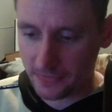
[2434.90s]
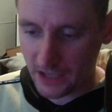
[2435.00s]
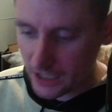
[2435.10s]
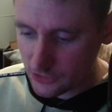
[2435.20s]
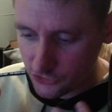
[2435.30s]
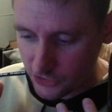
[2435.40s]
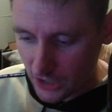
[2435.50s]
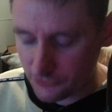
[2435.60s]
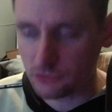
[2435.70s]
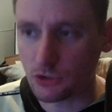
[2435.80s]
Actors
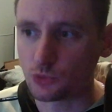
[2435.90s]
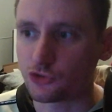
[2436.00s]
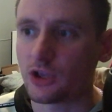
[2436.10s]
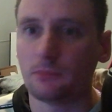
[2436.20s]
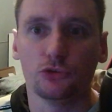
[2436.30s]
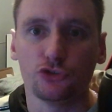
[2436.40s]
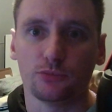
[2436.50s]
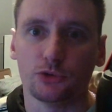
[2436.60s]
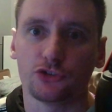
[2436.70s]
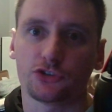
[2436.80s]
have their own set
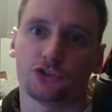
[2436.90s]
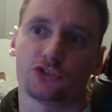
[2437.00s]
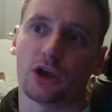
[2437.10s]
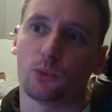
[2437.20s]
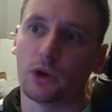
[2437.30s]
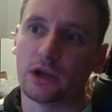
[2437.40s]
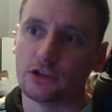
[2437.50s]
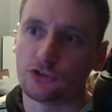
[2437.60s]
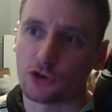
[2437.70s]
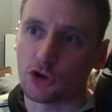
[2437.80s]
movements and set
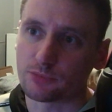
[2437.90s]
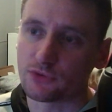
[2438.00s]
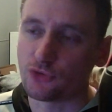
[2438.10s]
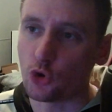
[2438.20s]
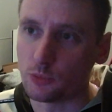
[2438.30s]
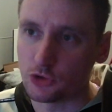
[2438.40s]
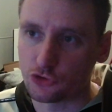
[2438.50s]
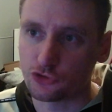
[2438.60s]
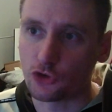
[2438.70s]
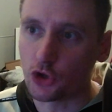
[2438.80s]
ways of performing
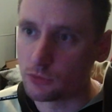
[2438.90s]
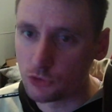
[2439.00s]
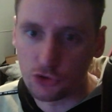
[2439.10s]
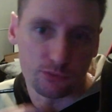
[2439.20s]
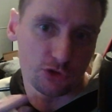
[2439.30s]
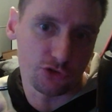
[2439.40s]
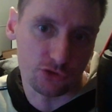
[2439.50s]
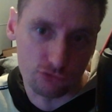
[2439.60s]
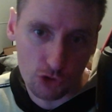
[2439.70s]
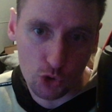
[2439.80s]
certain movements
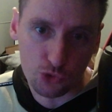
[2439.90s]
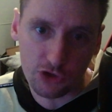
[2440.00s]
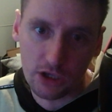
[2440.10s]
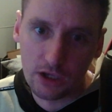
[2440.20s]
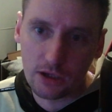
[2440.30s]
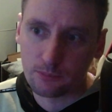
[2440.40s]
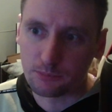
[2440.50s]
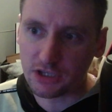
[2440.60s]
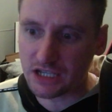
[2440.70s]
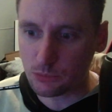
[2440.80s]
and roles.
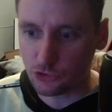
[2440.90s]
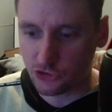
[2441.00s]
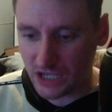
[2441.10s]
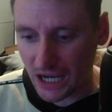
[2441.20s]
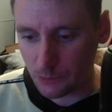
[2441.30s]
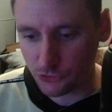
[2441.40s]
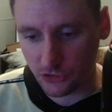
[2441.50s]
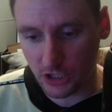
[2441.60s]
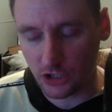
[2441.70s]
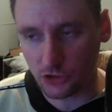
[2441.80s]
Being able to capture
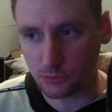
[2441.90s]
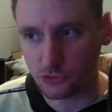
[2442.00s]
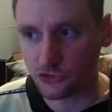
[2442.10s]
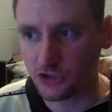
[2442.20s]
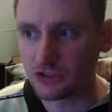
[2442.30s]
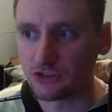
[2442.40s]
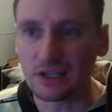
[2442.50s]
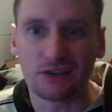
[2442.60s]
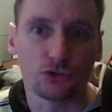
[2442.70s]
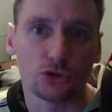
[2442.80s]
that on a precise
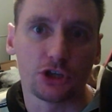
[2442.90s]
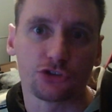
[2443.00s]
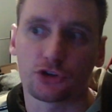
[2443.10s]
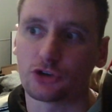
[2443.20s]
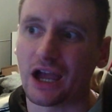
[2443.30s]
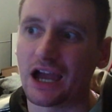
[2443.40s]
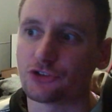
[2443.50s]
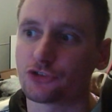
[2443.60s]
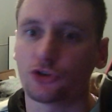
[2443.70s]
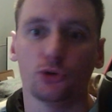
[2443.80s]
level is going to add
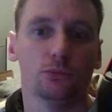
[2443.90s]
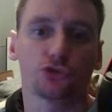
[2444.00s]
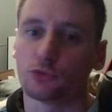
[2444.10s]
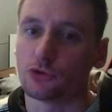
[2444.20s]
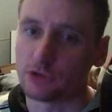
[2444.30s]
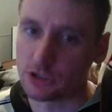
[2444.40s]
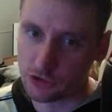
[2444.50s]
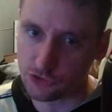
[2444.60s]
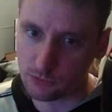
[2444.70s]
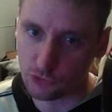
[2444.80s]
so much more
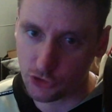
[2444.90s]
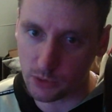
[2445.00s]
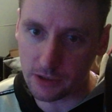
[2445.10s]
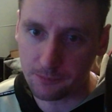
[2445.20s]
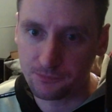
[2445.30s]
realism to it.